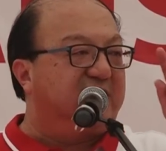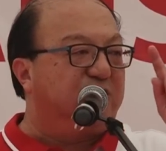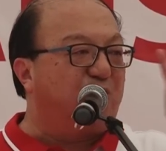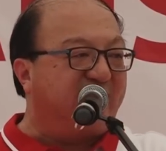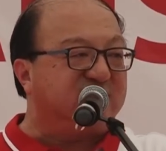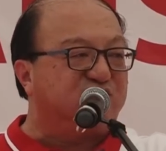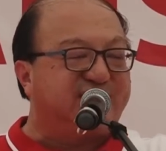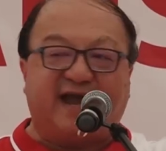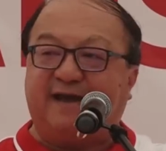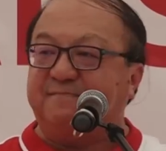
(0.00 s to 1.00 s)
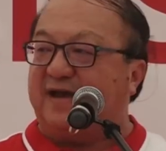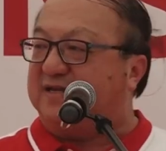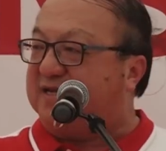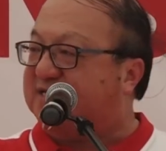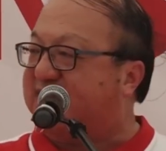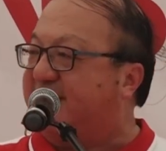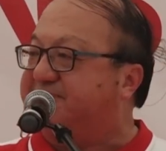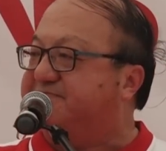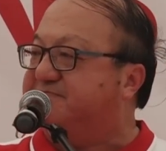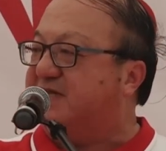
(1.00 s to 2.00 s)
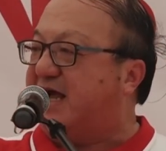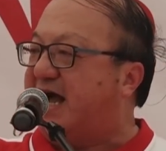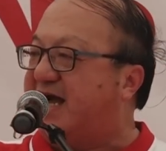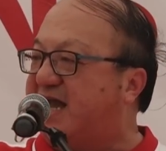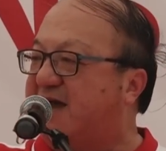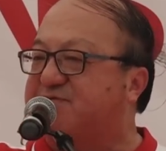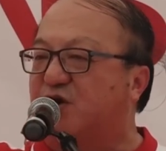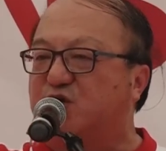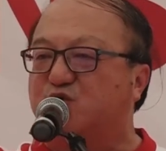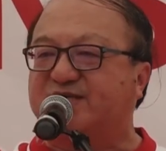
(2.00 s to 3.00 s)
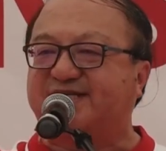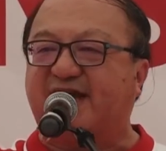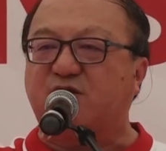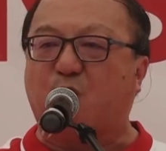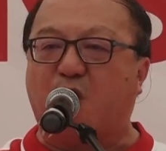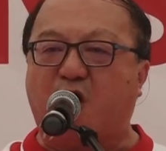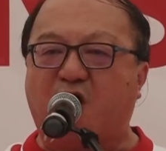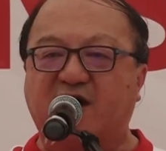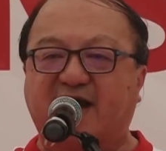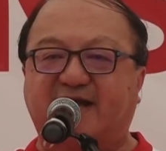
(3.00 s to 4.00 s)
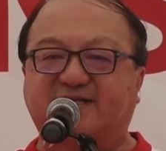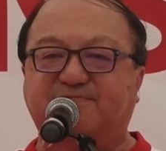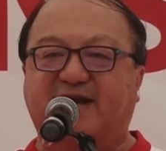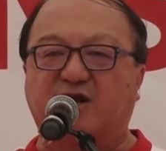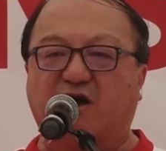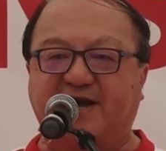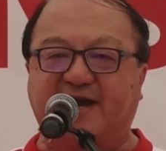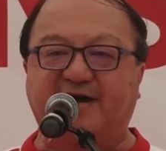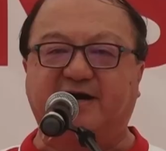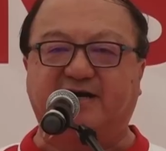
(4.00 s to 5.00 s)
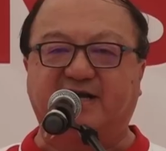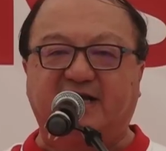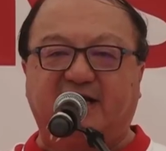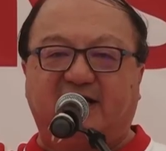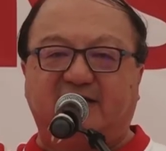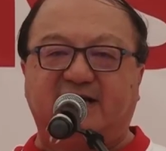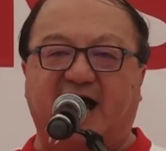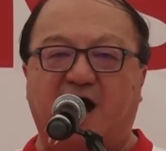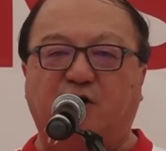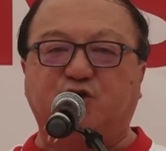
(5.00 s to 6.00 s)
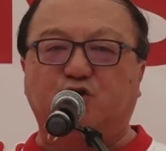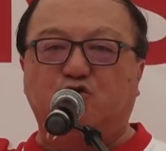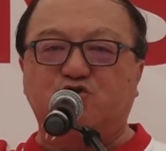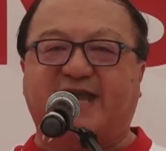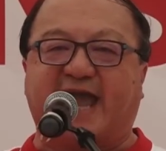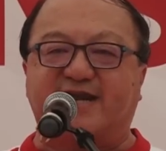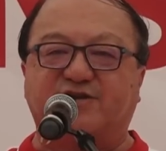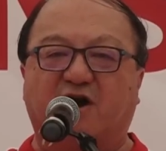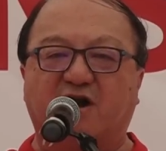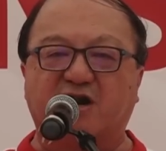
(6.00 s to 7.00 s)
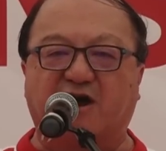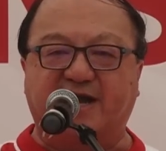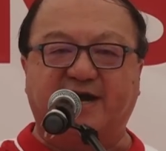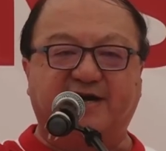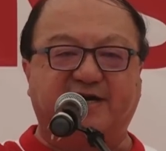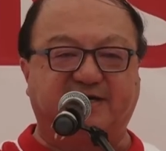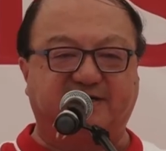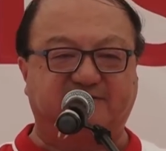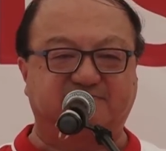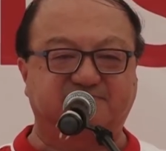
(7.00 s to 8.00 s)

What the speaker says: He went to them and he said, I have got Hsien Loong as my lawyer. Now you get your lawyer.